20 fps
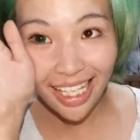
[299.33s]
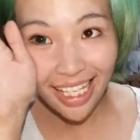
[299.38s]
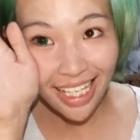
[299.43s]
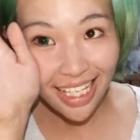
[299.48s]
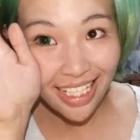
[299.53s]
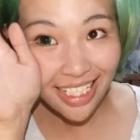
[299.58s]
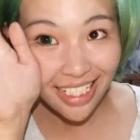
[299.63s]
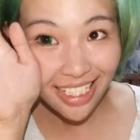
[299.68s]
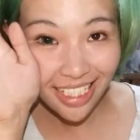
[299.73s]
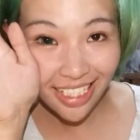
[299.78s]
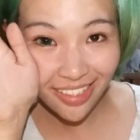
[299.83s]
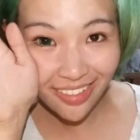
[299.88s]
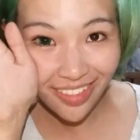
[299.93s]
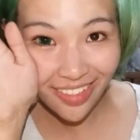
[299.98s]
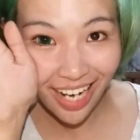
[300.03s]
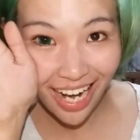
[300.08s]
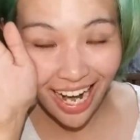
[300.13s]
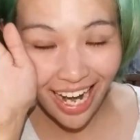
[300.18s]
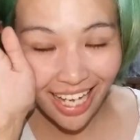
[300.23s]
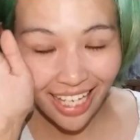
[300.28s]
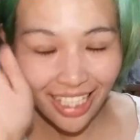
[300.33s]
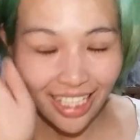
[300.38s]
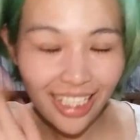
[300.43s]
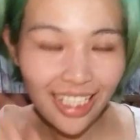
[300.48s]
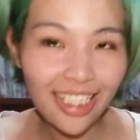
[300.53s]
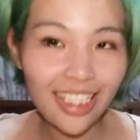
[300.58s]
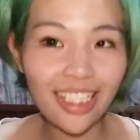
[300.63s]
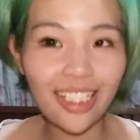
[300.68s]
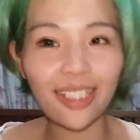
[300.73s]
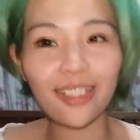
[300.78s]
easy,
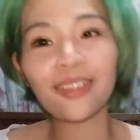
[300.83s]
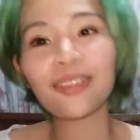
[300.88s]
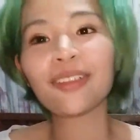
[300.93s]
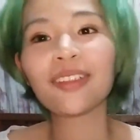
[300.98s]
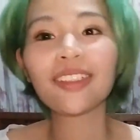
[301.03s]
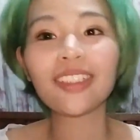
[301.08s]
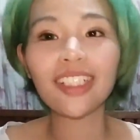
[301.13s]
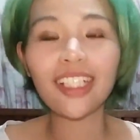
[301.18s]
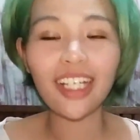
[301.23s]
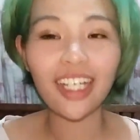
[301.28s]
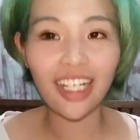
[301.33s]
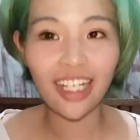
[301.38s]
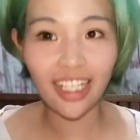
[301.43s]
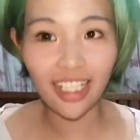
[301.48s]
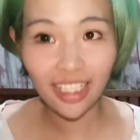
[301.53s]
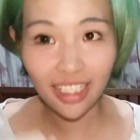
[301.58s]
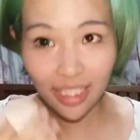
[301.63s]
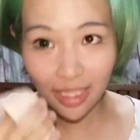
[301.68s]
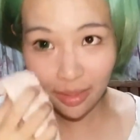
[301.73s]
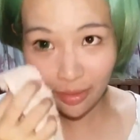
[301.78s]
right? Alright,